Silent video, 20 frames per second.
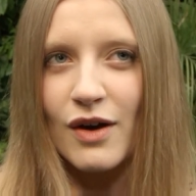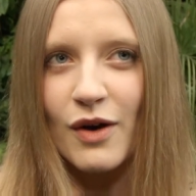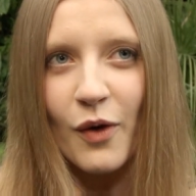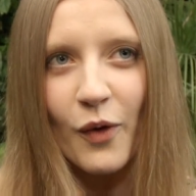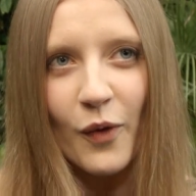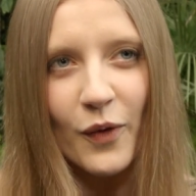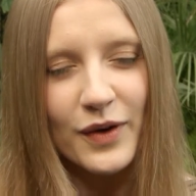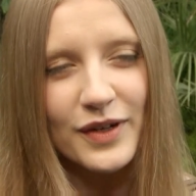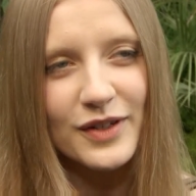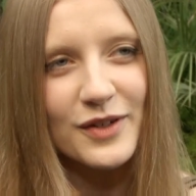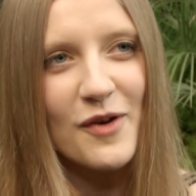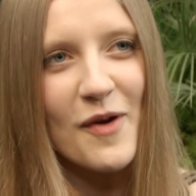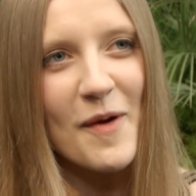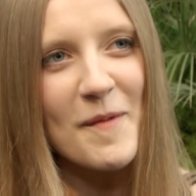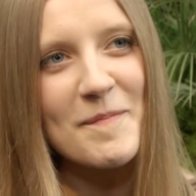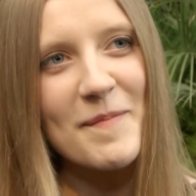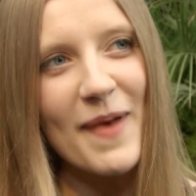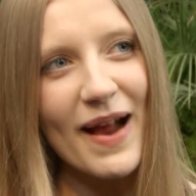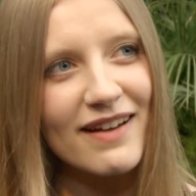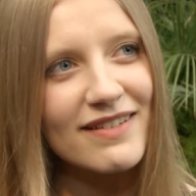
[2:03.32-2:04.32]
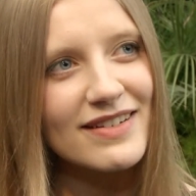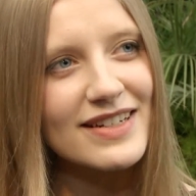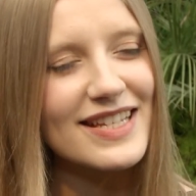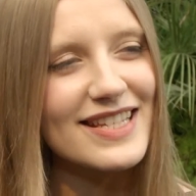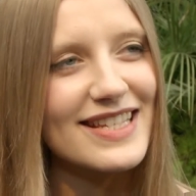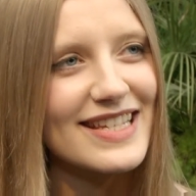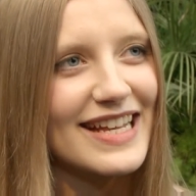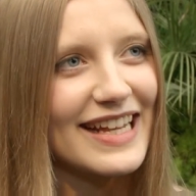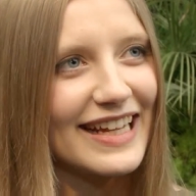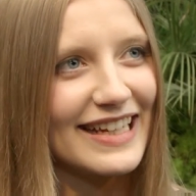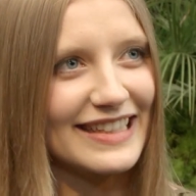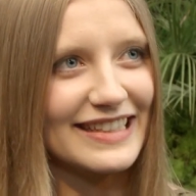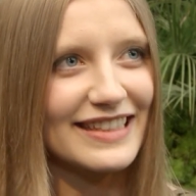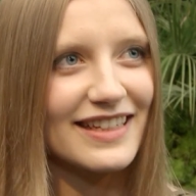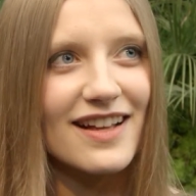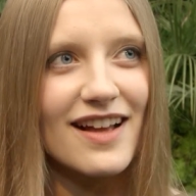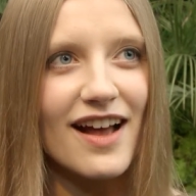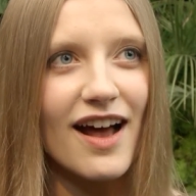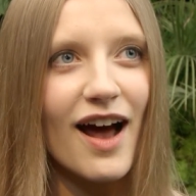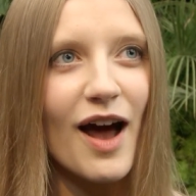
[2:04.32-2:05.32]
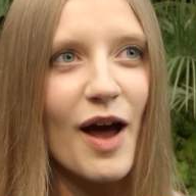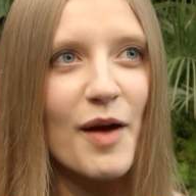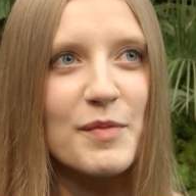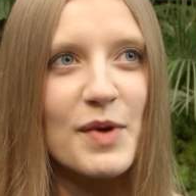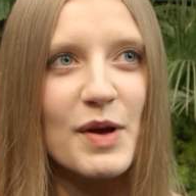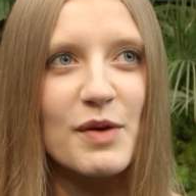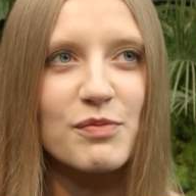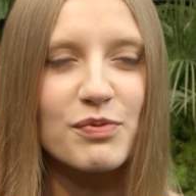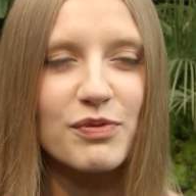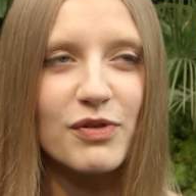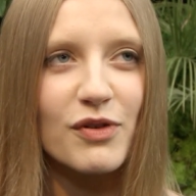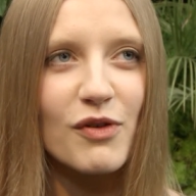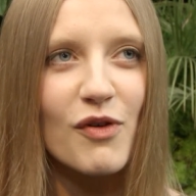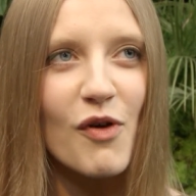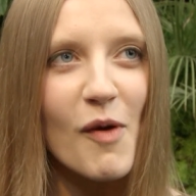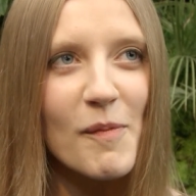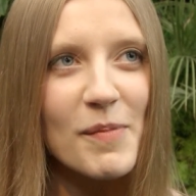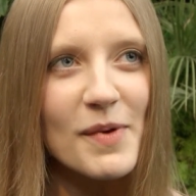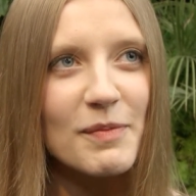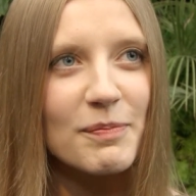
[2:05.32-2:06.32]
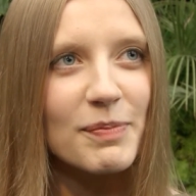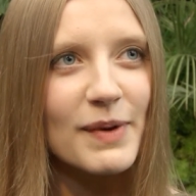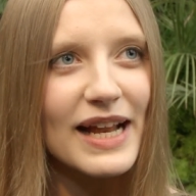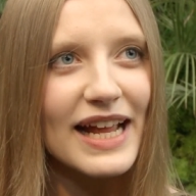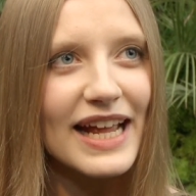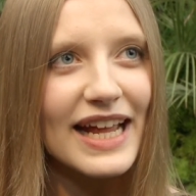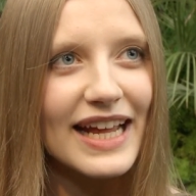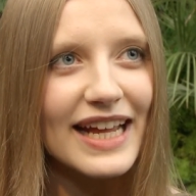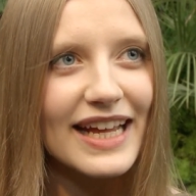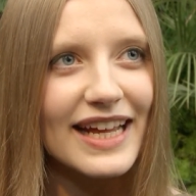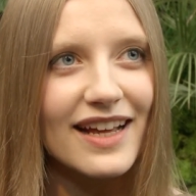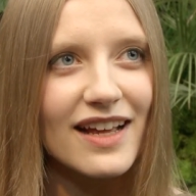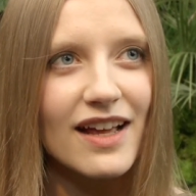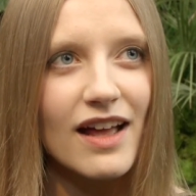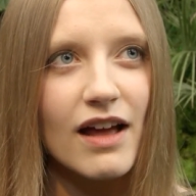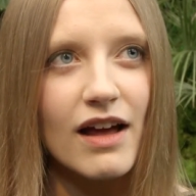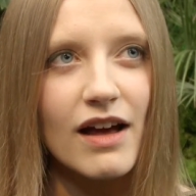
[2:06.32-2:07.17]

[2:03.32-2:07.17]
Awkward or embarrassing? Probably...